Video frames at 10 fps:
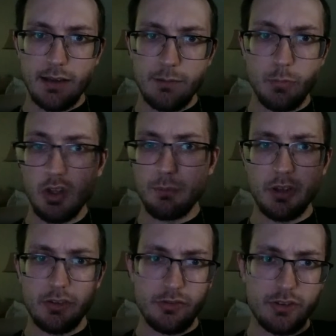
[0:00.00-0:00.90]
Bullet
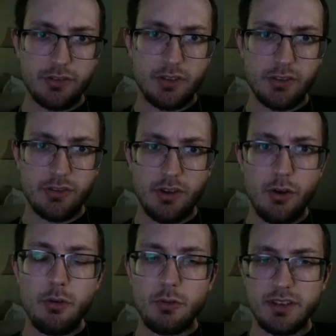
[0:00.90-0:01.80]
Punch. There's
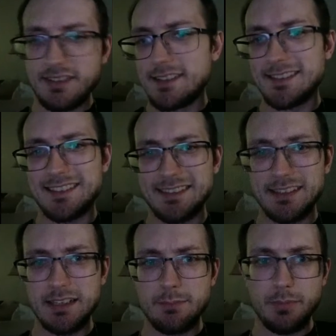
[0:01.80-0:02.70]
no
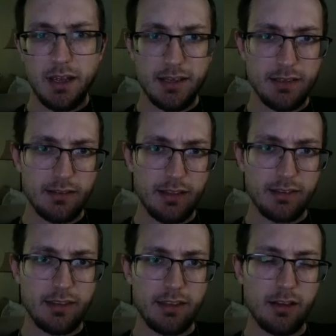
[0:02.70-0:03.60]
consistency behind it.
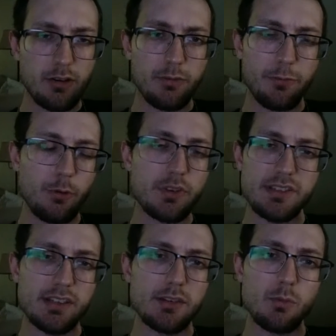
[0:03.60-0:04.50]
Like, they aren't
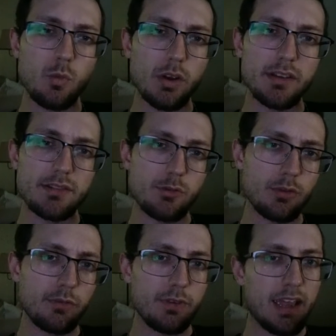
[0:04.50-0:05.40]
focused into one
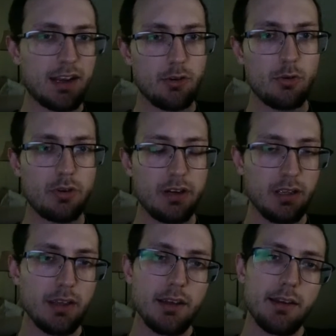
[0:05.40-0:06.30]
sort of
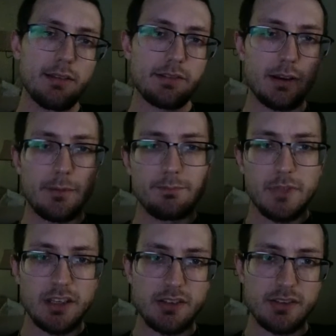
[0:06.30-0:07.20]
category. So
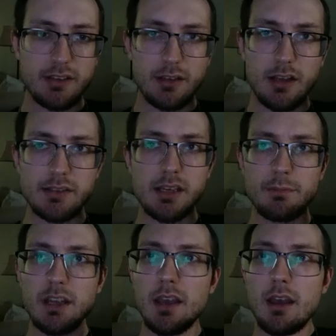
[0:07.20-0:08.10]
it's just a
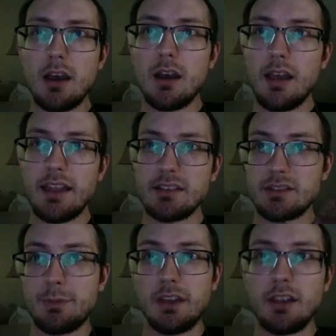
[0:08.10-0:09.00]
concept. And
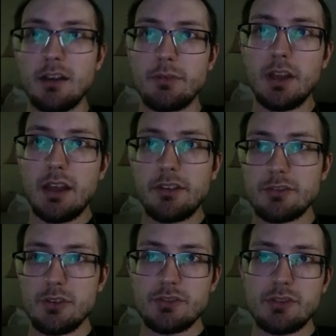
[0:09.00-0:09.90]
speaking of,
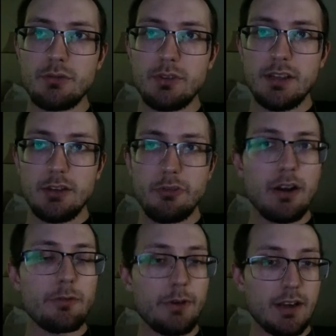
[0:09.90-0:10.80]
there's also the
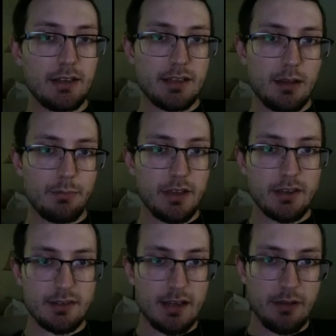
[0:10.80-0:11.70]
ground fighting type that
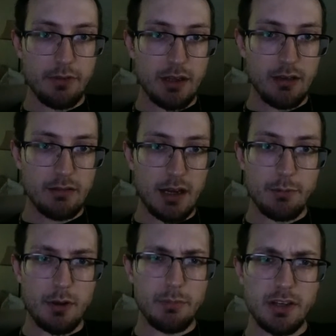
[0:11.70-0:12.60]
doesn't have a
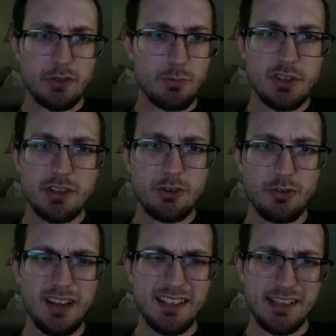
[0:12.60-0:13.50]
type combination, which is
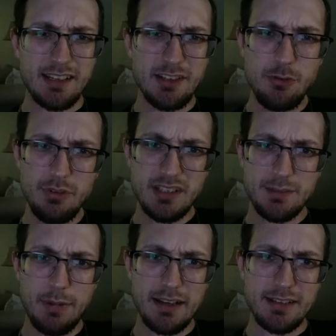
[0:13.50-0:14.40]
crazy because you'd
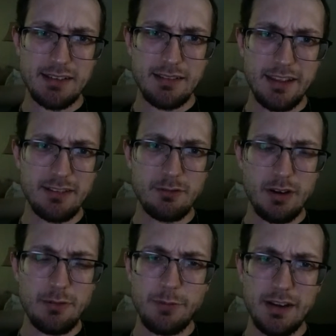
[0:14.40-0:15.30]
expect it. Like,
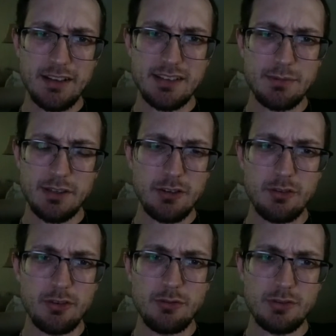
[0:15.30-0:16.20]
ground fighting, it seems like you
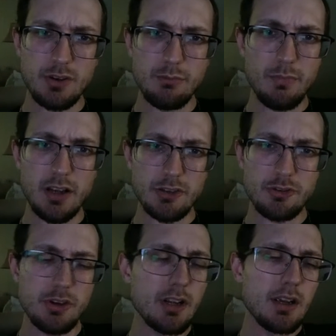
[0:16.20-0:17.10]
could do so
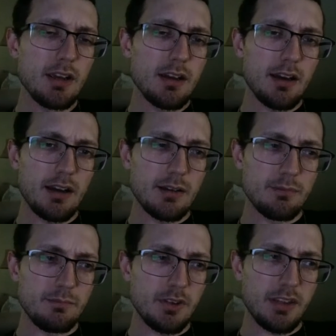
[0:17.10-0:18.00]
much.
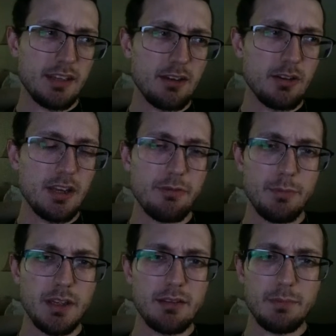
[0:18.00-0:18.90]
Like, you could even
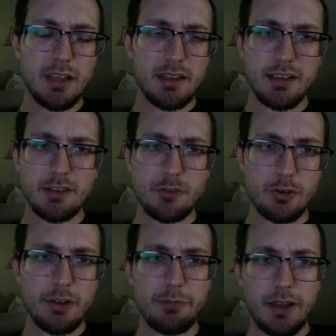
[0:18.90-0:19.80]
make like a
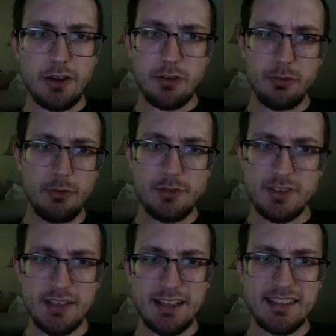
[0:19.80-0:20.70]
dirty fighter who
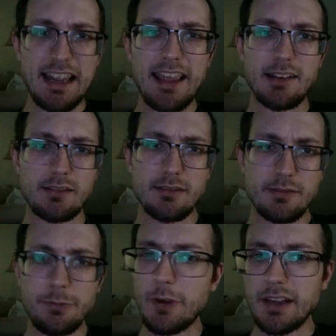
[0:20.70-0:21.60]
uses like sand
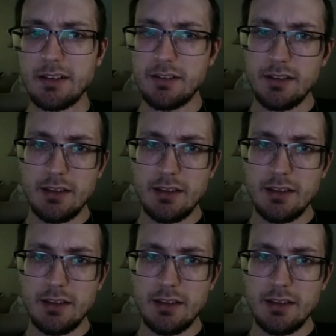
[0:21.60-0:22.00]
to fight